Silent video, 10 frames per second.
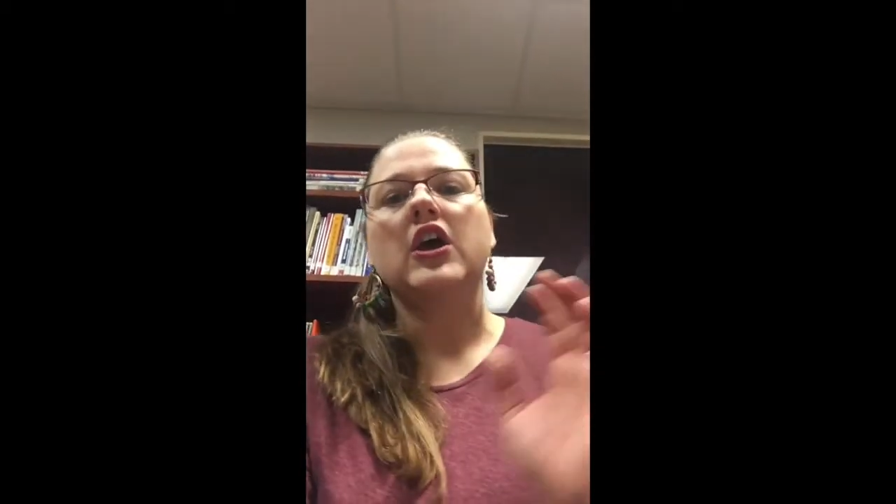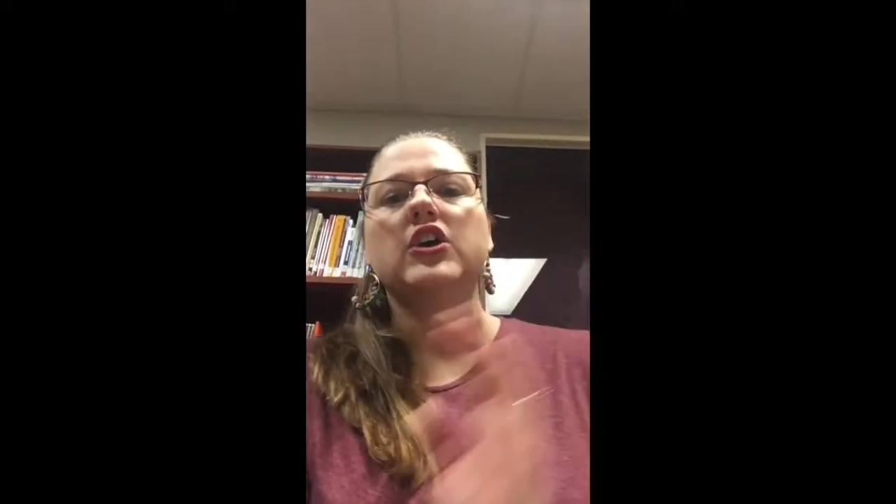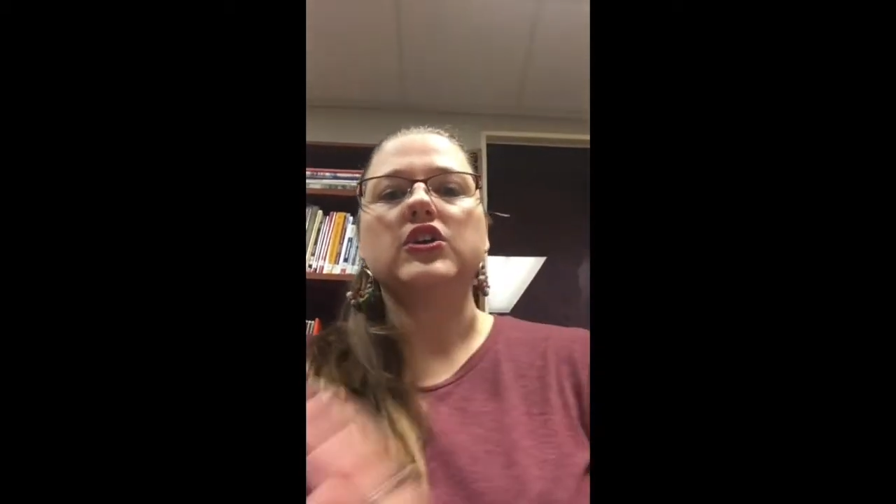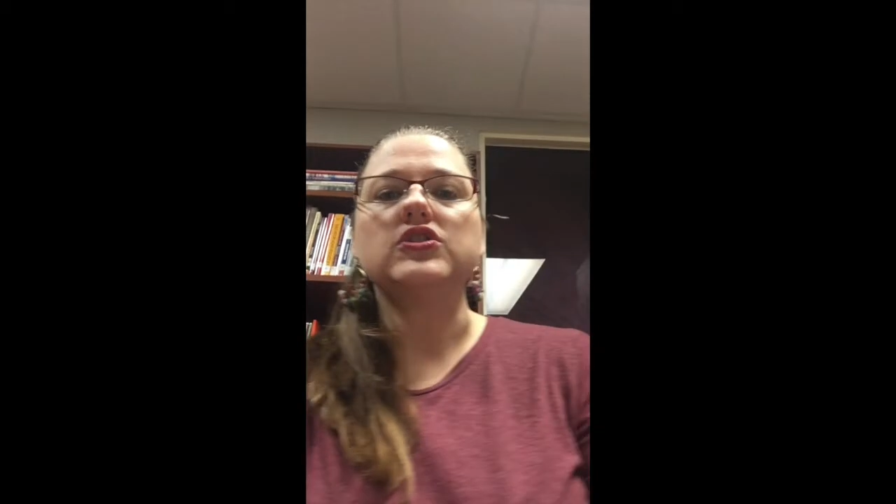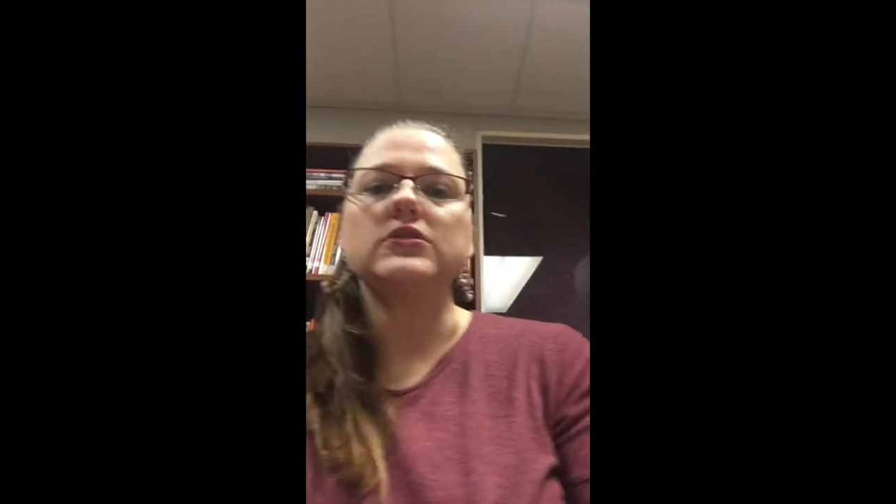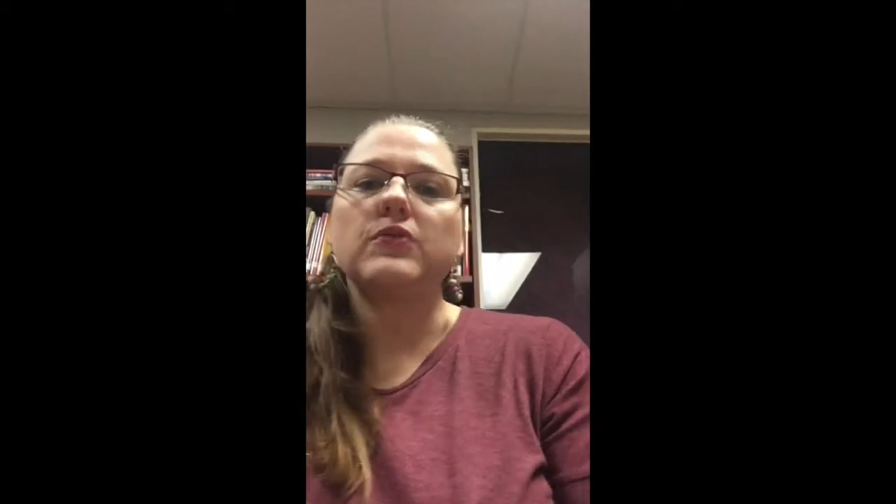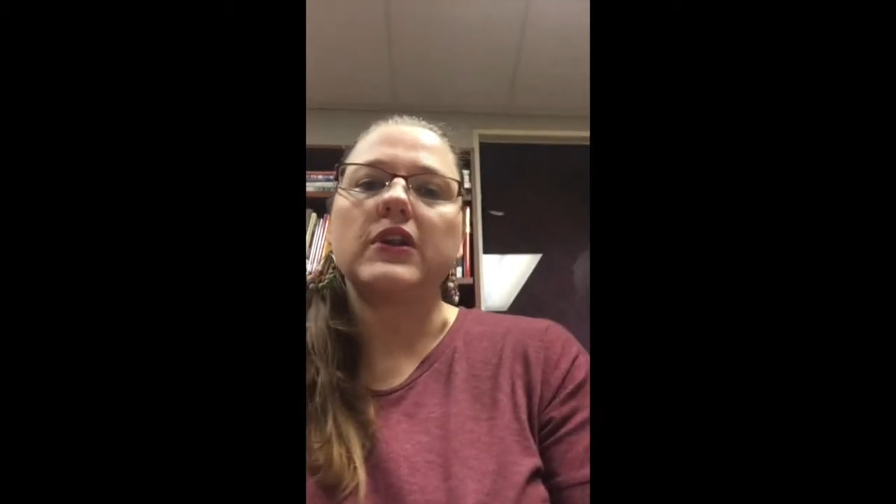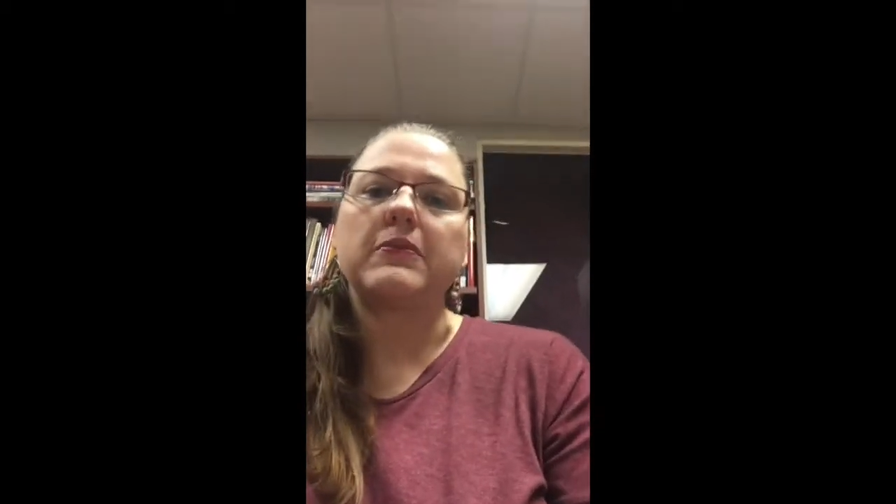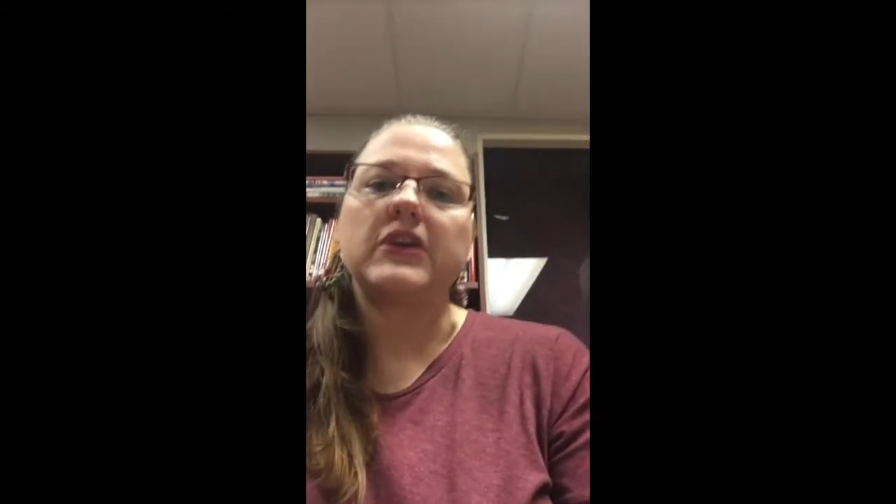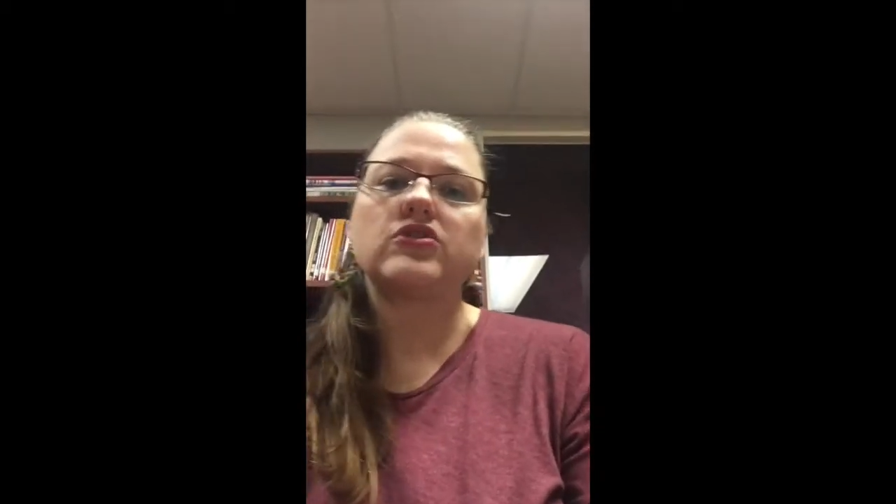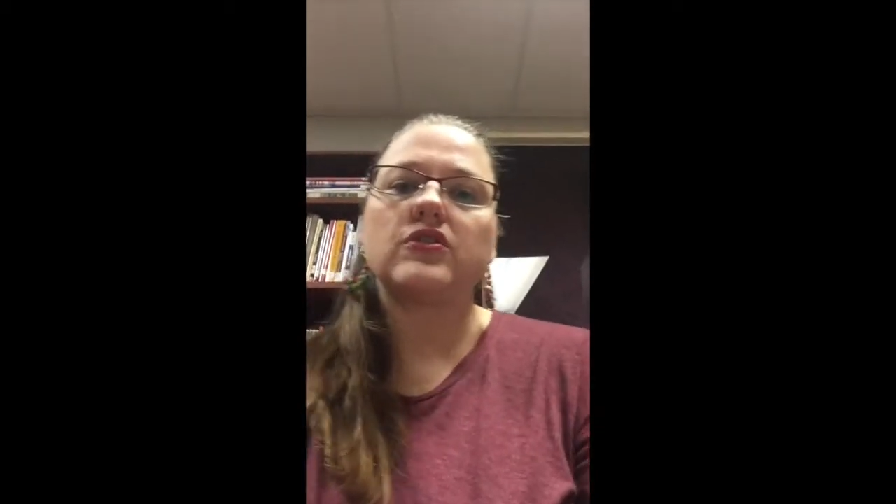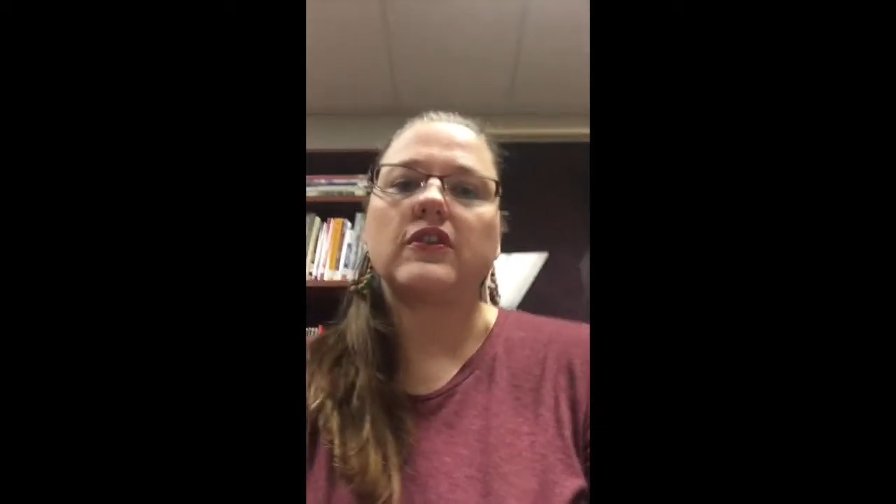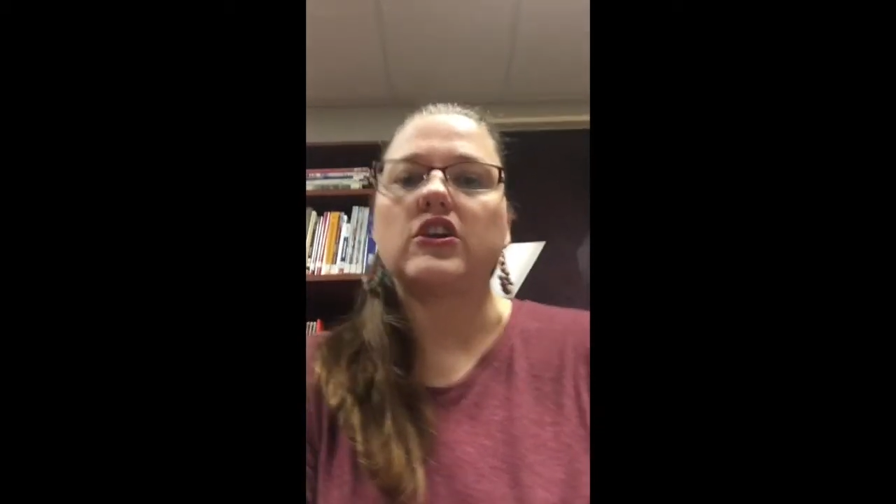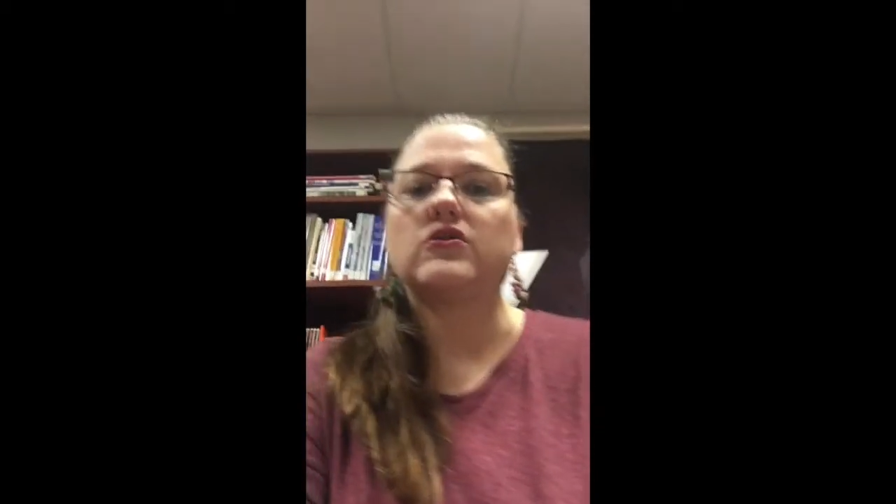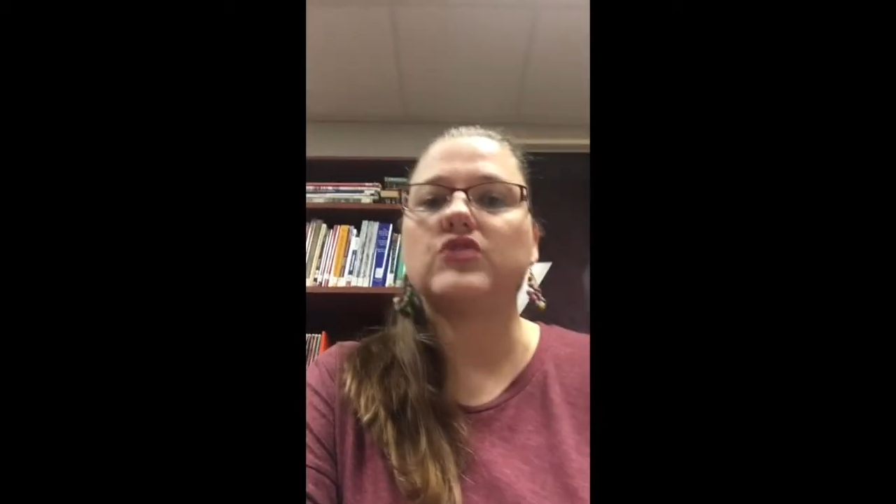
You just want to make sure that you